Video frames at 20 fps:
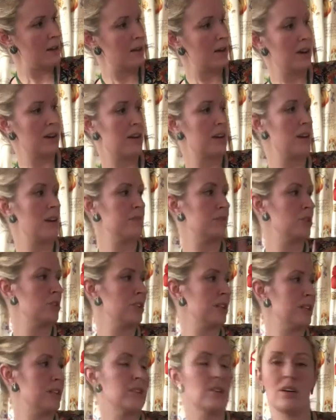and I've got a
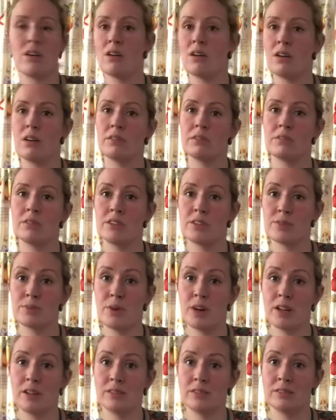guitar as
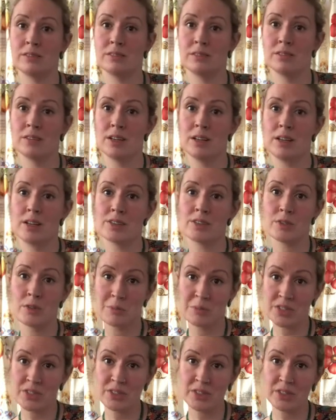well. So I'm
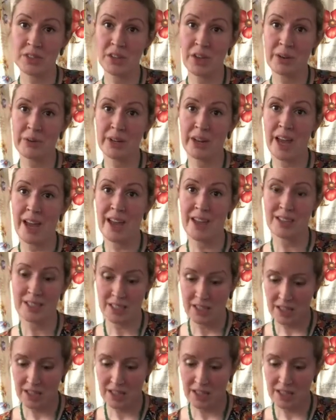just going to go ahead and